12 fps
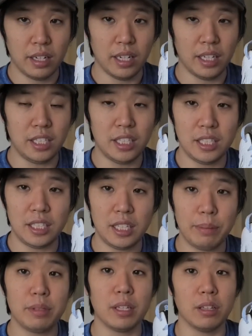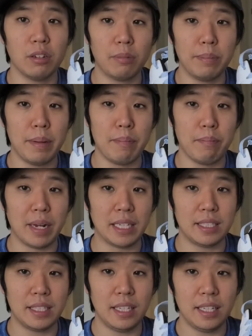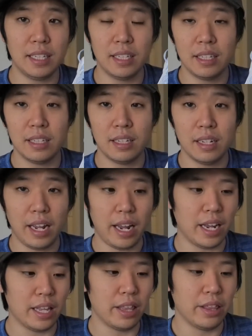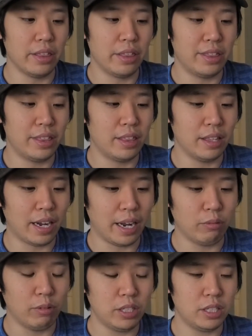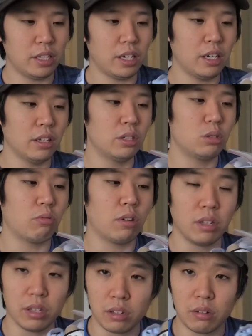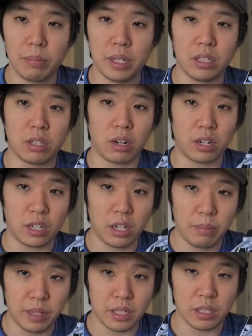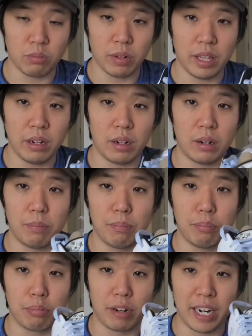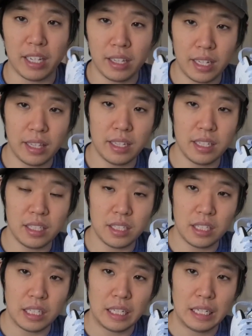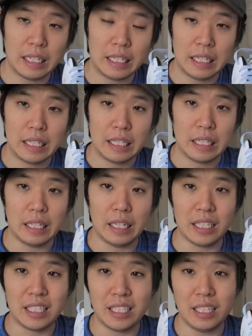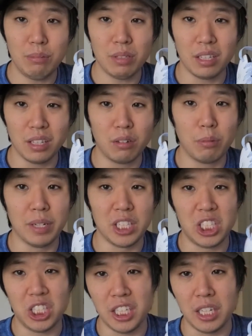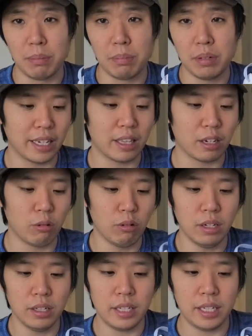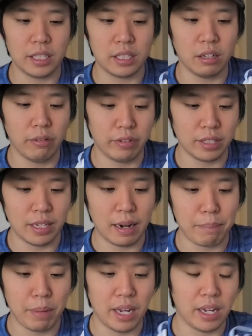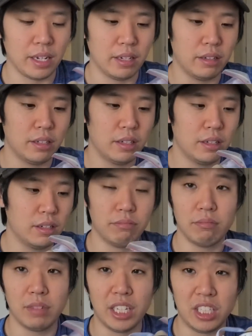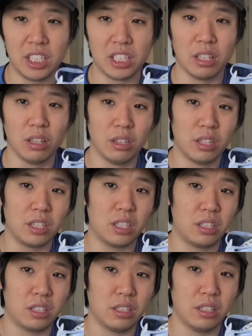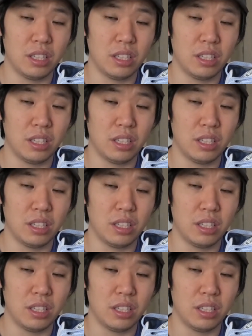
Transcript: it just seems a little bit messy, and I wish the colors were a little bit darker because when they're bright like this, it seems a little bit cheap. Like, the quality itself is not bad. It just looks